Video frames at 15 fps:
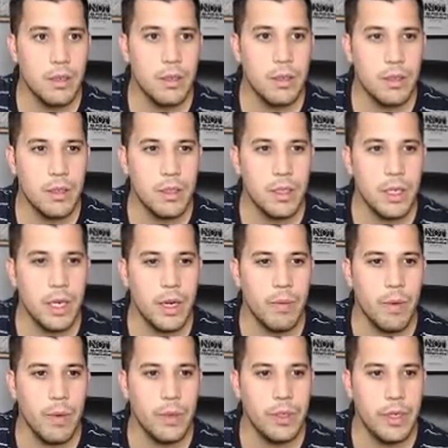Let's see here.
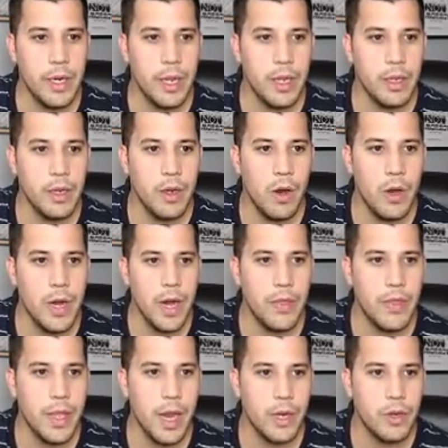What would you get? Oh, you
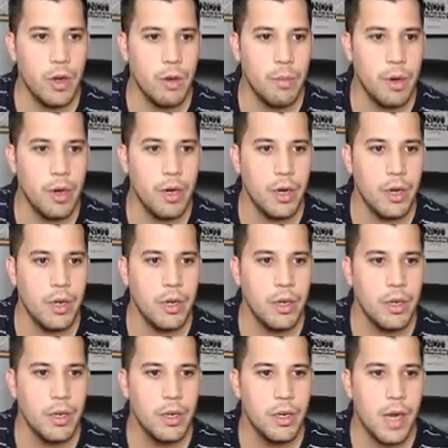got the October
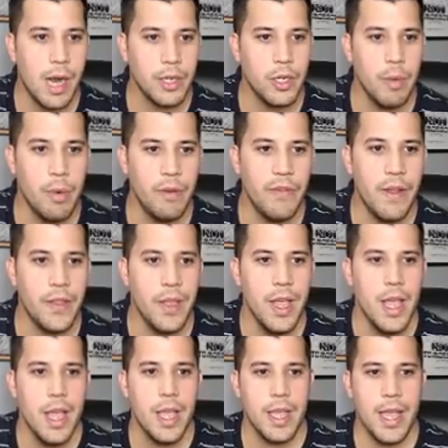5th.
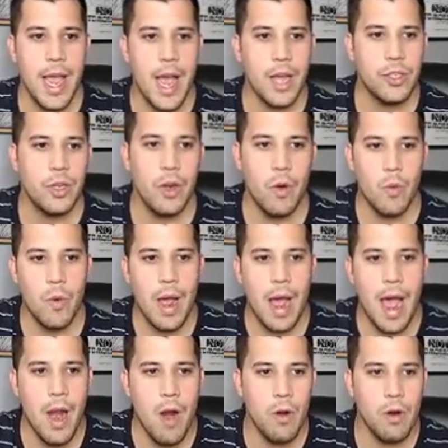Yeah, so
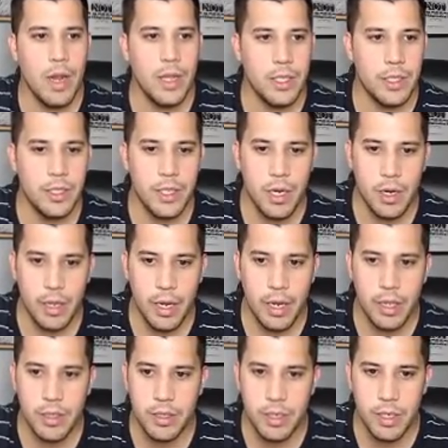I don't necessarily,
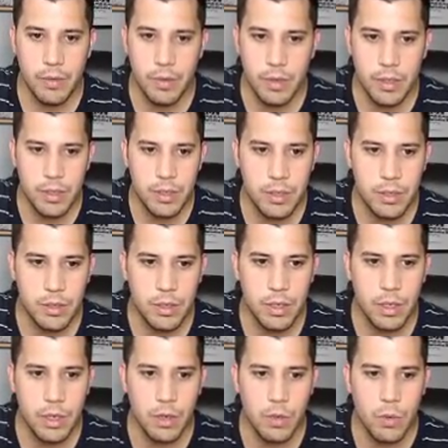let's see, what's
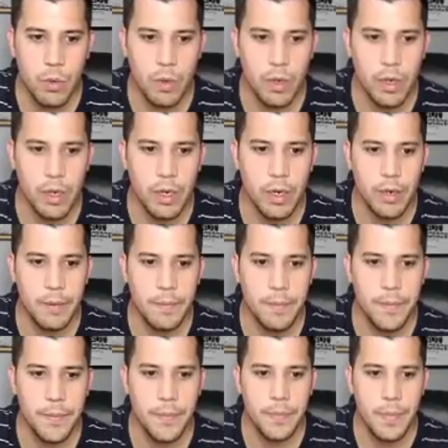liquidity?
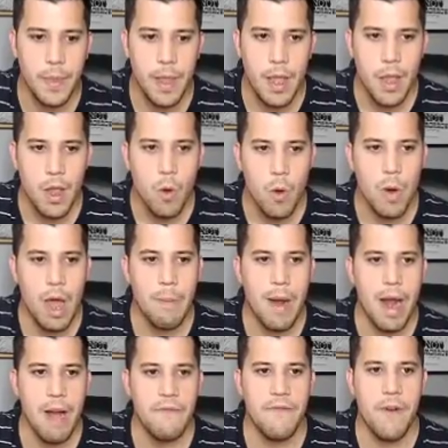When I
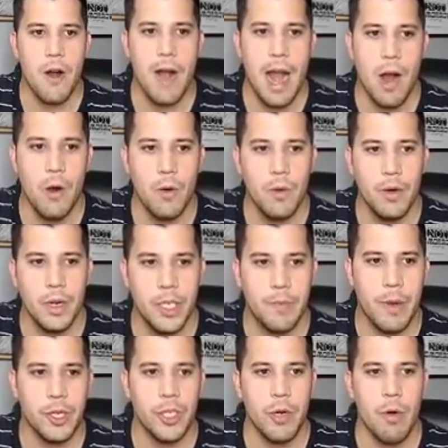buy far out,
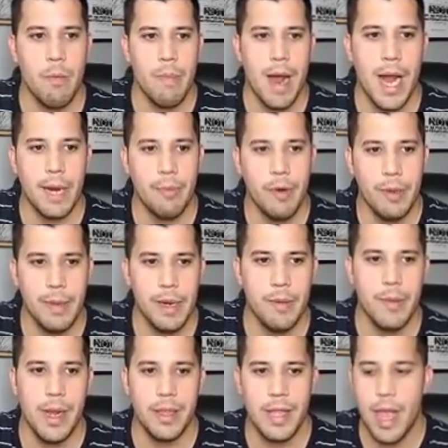especially when buying
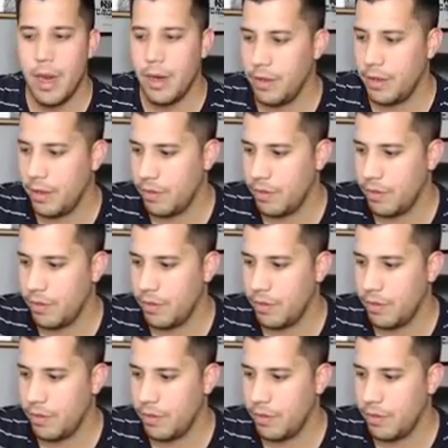premium like that,